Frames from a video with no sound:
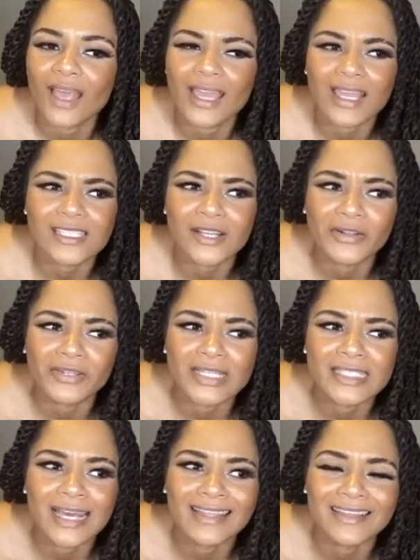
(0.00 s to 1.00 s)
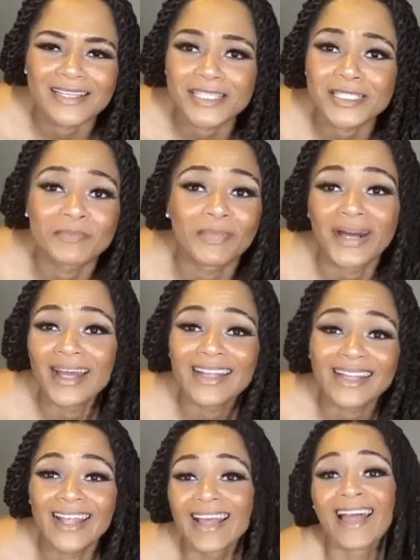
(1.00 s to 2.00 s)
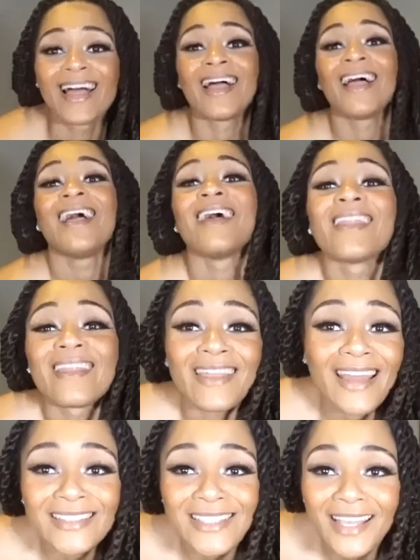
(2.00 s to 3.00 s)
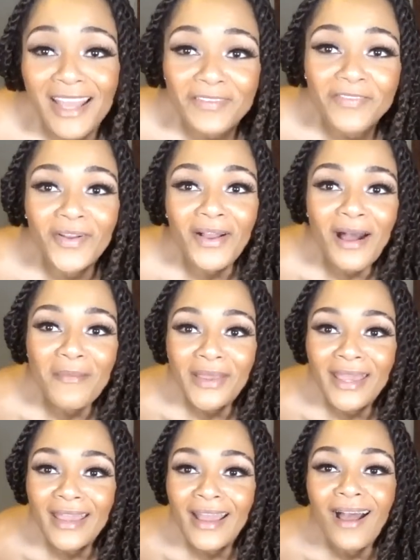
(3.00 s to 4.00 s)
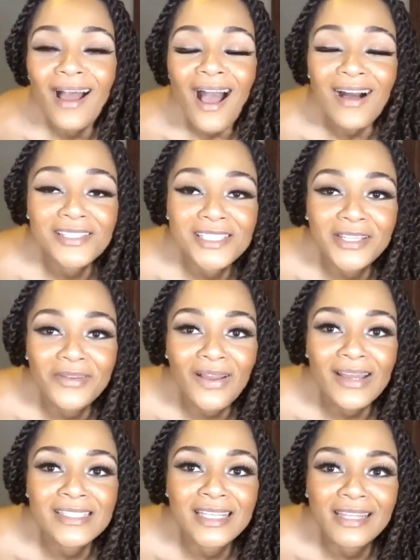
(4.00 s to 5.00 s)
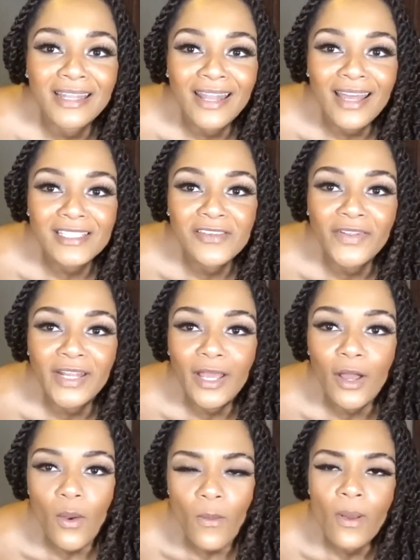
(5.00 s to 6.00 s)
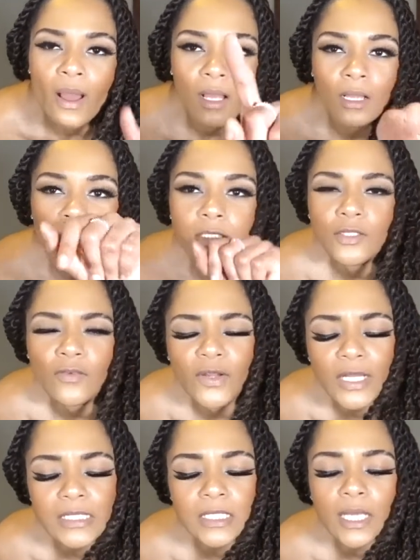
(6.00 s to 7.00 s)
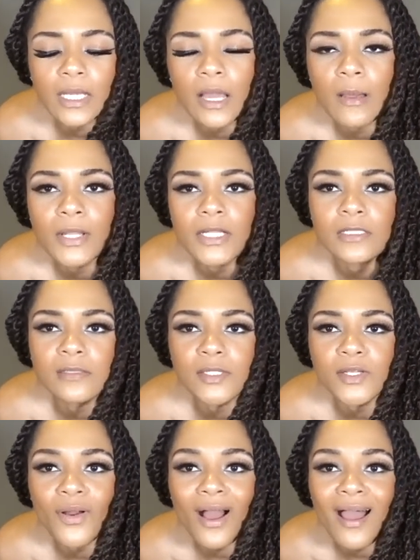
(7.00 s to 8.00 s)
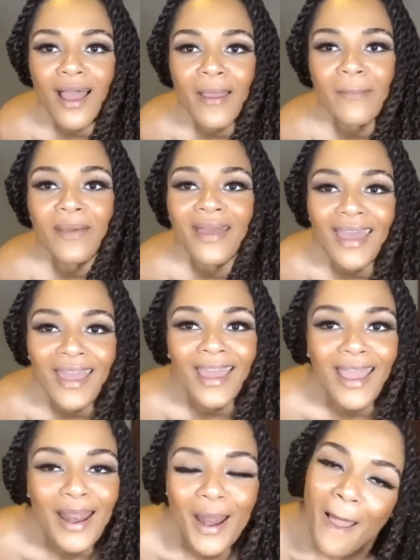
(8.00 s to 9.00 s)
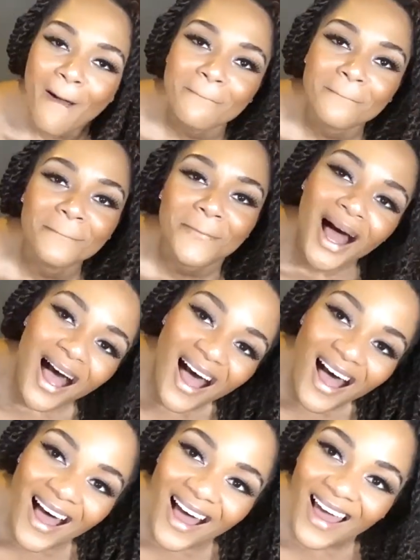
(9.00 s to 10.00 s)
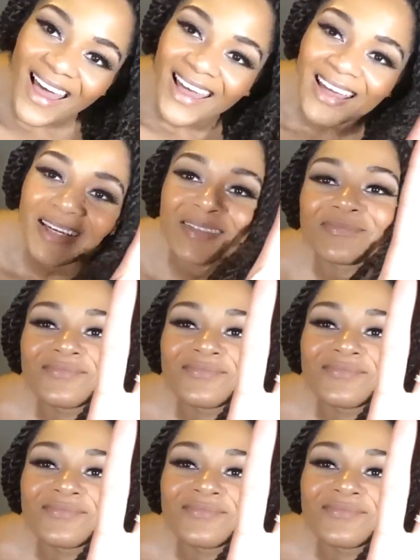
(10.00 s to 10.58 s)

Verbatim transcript: guess I already said this, but thanks again for coming. I'll see you guys in the next video. Don't forget to like, comment, and subscribe, and bye.